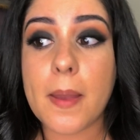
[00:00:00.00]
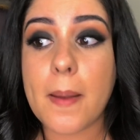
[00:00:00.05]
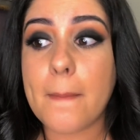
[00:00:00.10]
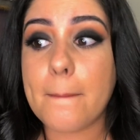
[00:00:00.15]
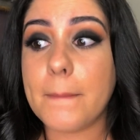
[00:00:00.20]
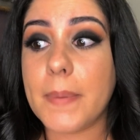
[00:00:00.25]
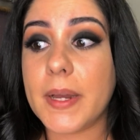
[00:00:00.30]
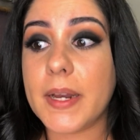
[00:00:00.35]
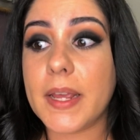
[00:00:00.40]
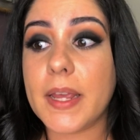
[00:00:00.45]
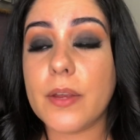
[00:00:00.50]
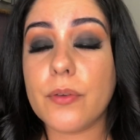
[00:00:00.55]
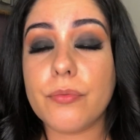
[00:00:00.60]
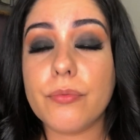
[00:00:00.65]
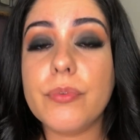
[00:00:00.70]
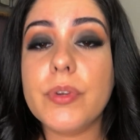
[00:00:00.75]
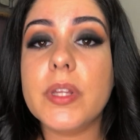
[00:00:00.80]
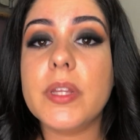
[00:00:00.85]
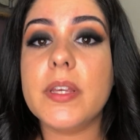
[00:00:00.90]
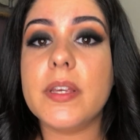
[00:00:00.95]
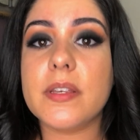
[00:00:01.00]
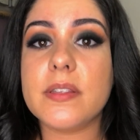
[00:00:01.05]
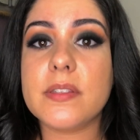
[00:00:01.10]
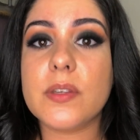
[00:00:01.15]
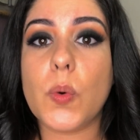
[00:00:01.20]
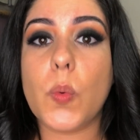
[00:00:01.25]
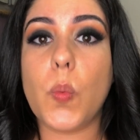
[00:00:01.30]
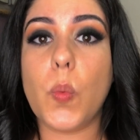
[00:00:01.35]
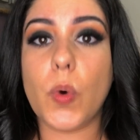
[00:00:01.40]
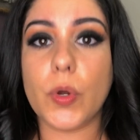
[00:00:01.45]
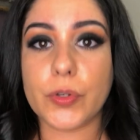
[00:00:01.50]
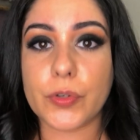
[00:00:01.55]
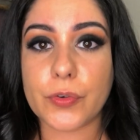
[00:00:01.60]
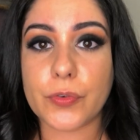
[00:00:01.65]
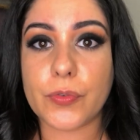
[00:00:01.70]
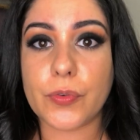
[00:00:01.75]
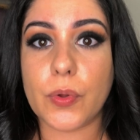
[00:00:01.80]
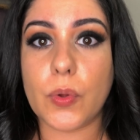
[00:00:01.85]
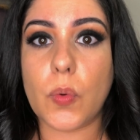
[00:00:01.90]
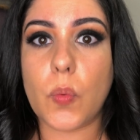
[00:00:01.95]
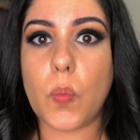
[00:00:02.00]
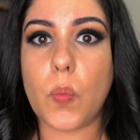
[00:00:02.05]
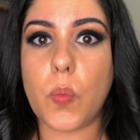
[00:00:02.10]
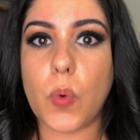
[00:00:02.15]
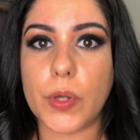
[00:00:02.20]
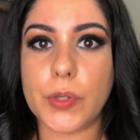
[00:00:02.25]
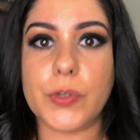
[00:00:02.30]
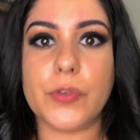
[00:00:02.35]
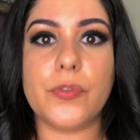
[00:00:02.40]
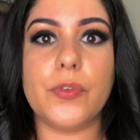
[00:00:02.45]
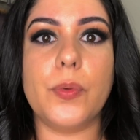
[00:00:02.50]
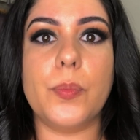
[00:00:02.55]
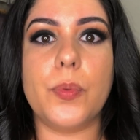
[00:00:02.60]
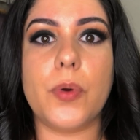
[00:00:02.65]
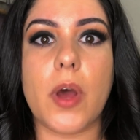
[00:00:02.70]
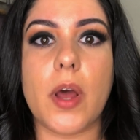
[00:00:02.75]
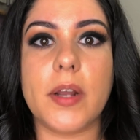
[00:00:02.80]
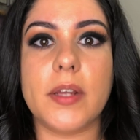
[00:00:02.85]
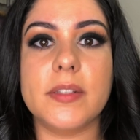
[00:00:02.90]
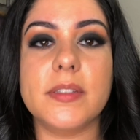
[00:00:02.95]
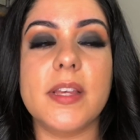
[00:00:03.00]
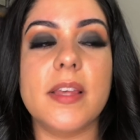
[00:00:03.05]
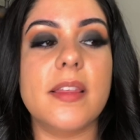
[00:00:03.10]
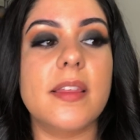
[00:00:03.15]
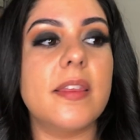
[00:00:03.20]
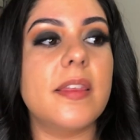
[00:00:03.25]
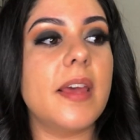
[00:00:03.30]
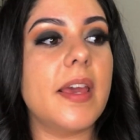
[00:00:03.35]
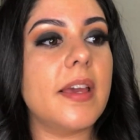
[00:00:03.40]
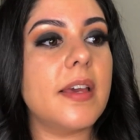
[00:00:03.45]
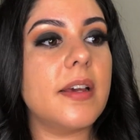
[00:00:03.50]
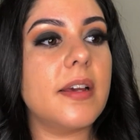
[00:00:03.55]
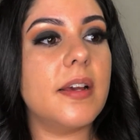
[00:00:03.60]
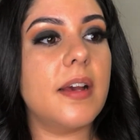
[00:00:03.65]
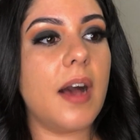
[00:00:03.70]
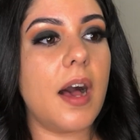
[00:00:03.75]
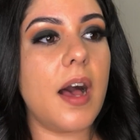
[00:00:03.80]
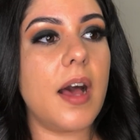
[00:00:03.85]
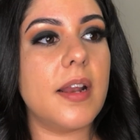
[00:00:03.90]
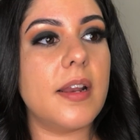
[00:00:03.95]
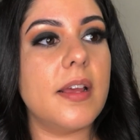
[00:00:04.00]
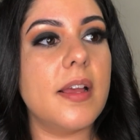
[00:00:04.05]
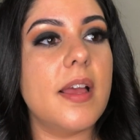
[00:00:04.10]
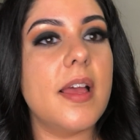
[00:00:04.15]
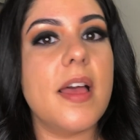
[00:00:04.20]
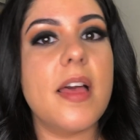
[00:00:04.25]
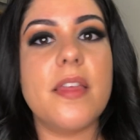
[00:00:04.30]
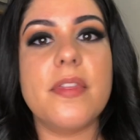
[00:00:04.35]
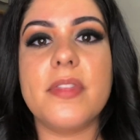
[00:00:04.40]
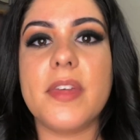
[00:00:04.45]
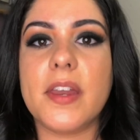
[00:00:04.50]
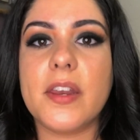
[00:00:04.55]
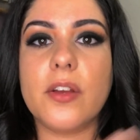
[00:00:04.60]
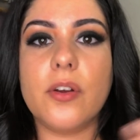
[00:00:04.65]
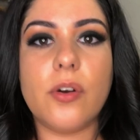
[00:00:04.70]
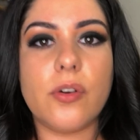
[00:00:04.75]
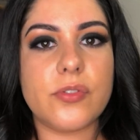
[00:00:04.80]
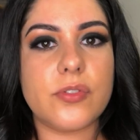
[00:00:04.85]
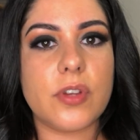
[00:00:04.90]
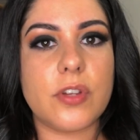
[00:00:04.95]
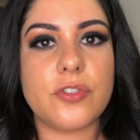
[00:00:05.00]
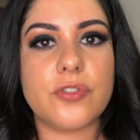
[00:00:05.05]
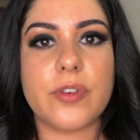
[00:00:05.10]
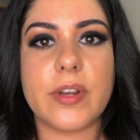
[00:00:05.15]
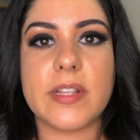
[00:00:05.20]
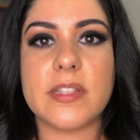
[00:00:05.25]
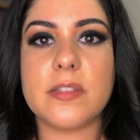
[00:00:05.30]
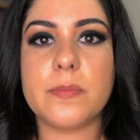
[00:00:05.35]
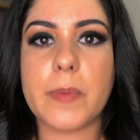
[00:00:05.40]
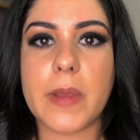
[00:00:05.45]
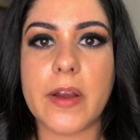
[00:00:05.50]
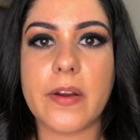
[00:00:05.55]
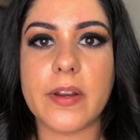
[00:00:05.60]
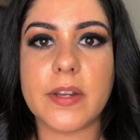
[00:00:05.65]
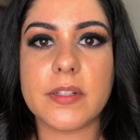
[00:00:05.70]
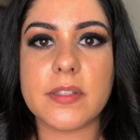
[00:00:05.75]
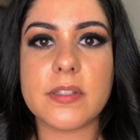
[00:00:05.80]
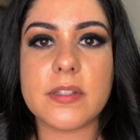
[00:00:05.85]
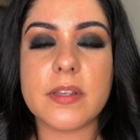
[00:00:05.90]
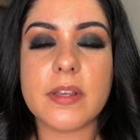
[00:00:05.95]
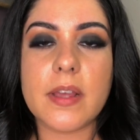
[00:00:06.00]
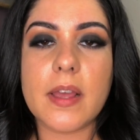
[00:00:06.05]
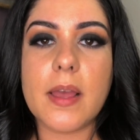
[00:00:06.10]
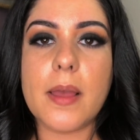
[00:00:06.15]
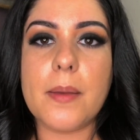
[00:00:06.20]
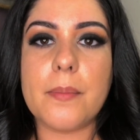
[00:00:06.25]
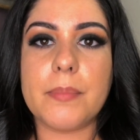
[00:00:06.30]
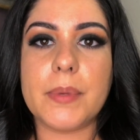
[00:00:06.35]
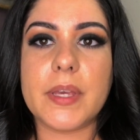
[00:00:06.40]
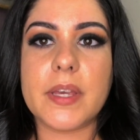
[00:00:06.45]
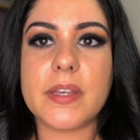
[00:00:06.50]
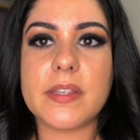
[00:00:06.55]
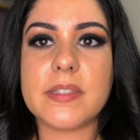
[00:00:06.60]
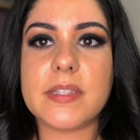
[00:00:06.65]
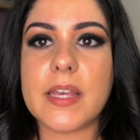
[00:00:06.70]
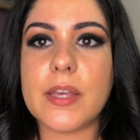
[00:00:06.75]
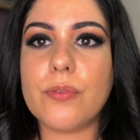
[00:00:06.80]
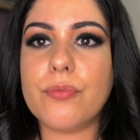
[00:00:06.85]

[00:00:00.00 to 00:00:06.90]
But it really is a wonderful, wonderful product. Thank God that it goes on transparent, because it